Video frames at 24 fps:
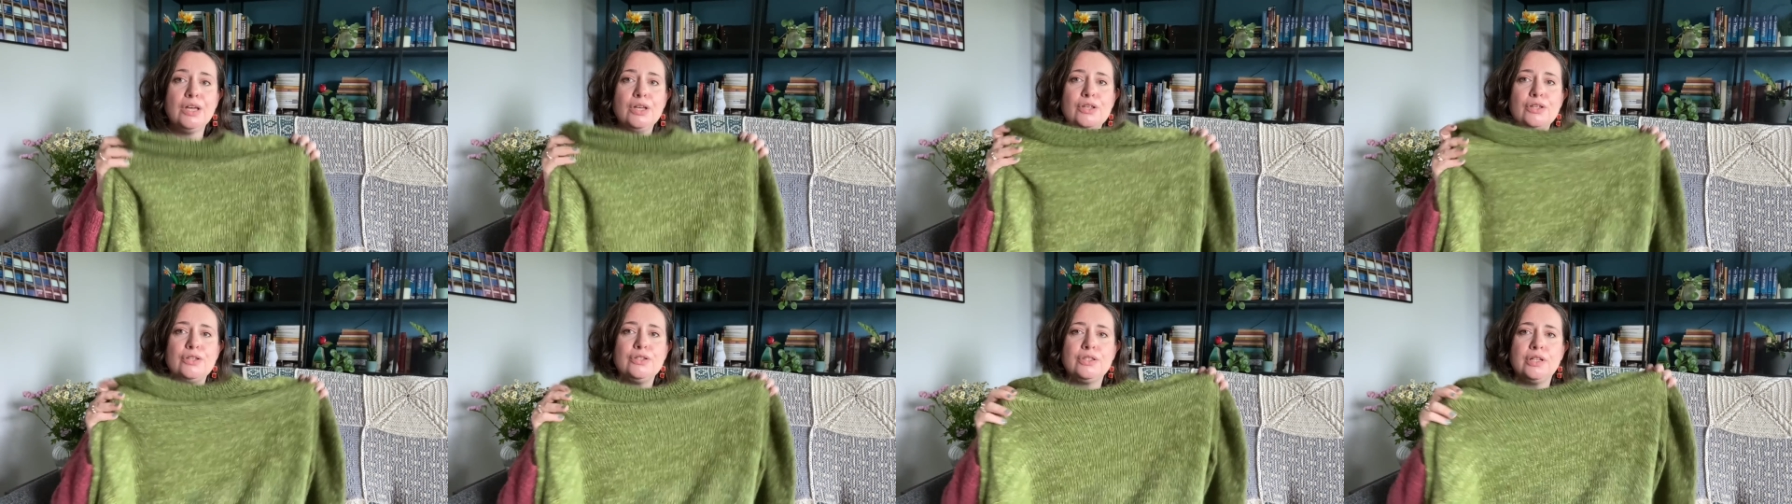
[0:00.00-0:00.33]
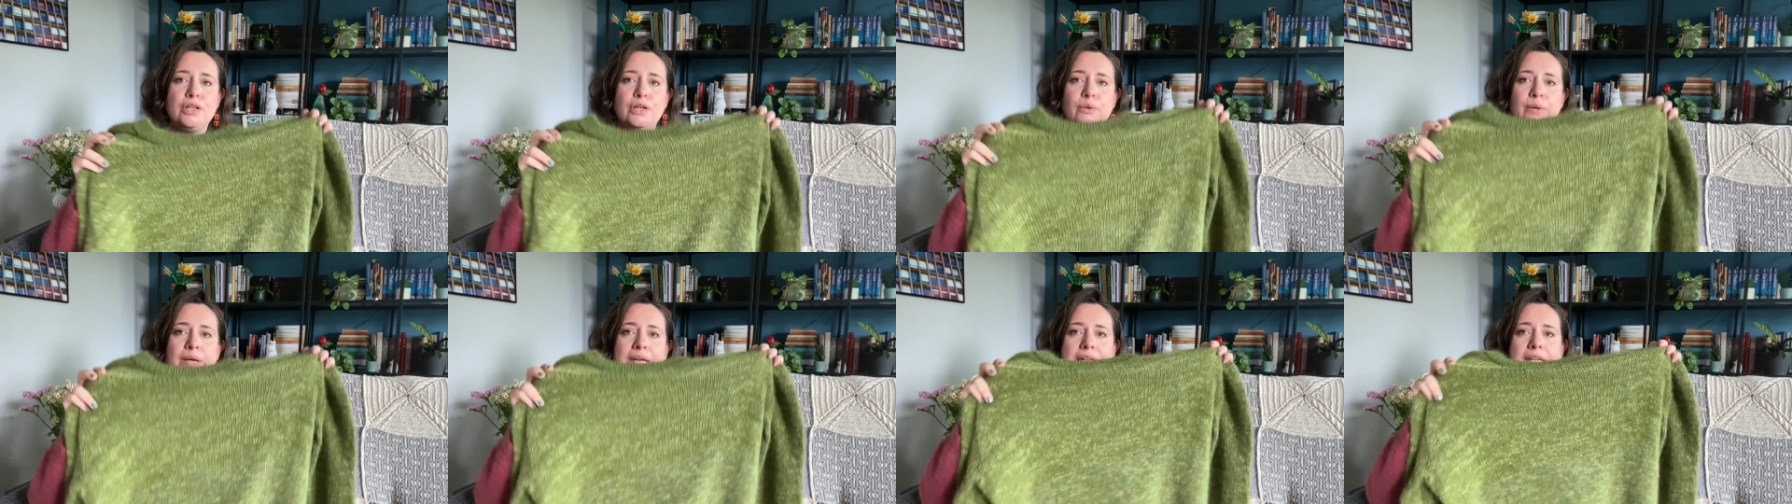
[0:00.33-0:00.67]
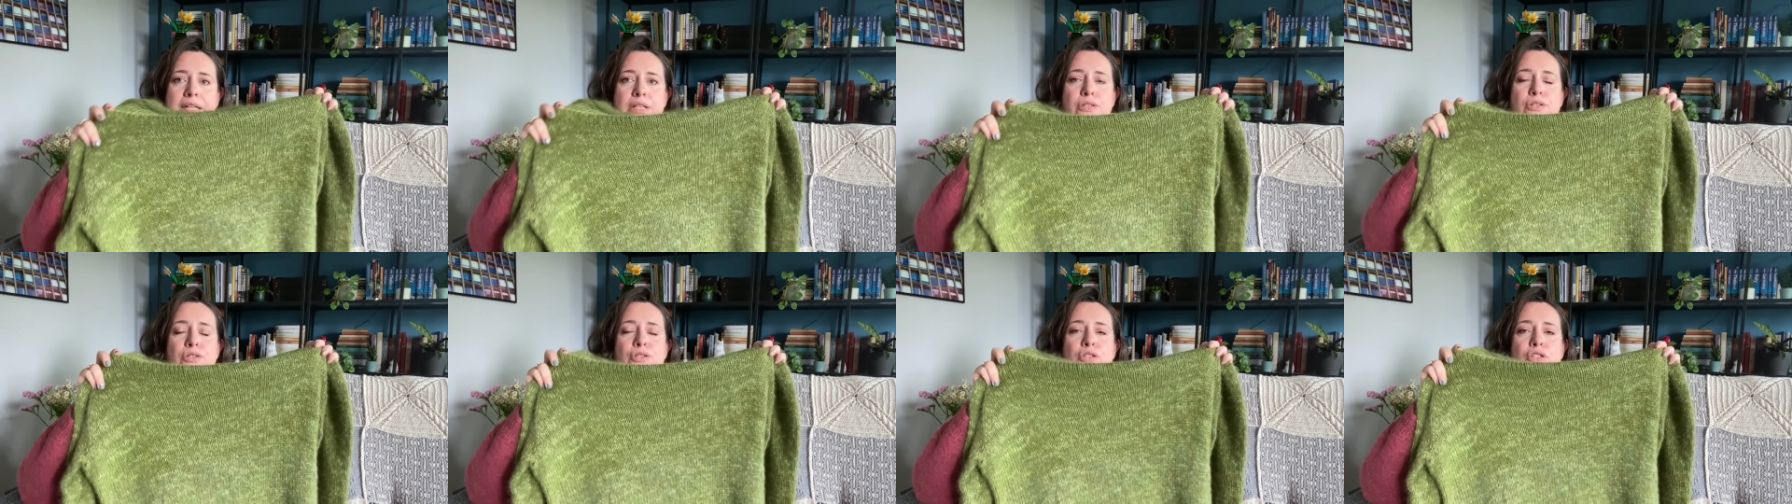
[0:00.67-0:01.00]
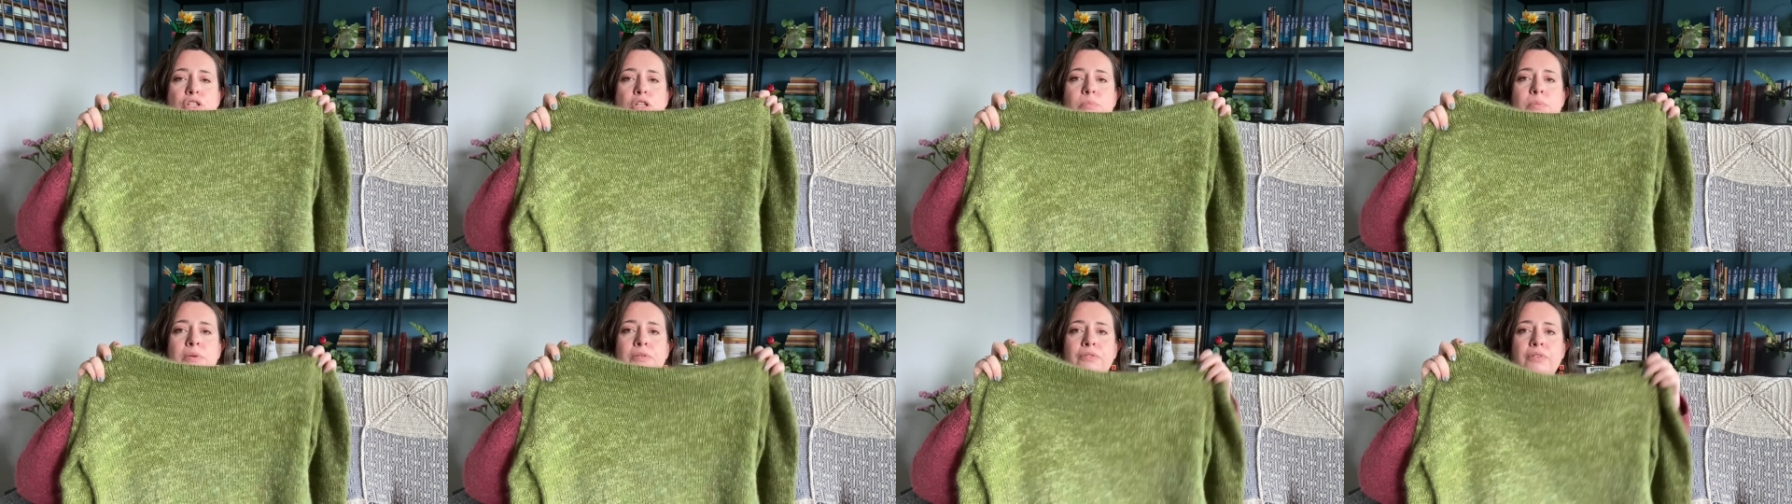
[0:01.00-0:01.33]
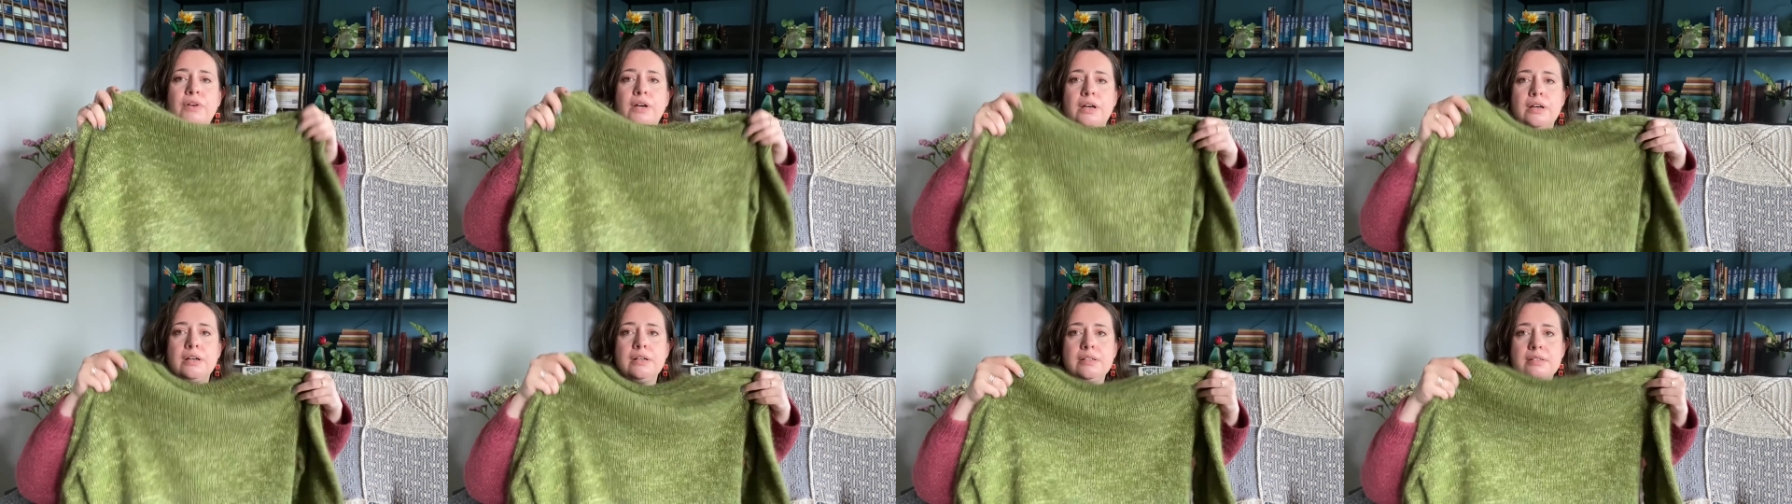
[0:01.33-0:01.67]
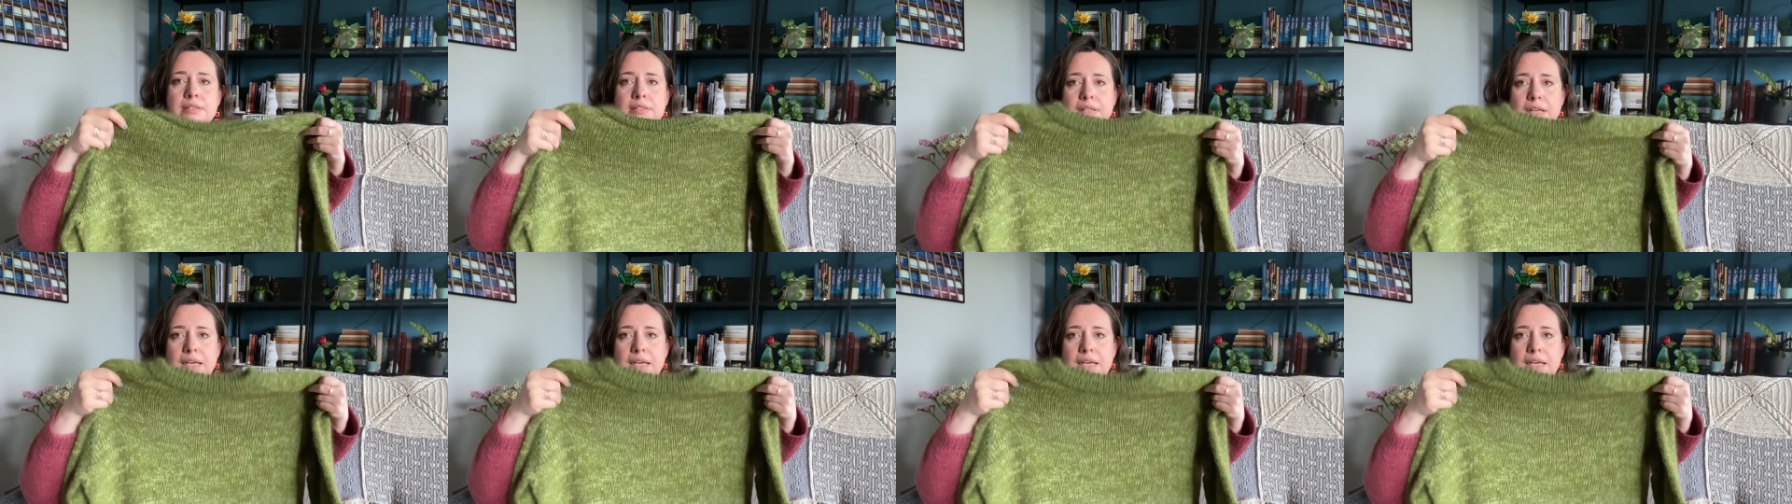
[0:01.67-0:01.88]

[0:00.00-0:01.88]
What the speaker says: So it is super fast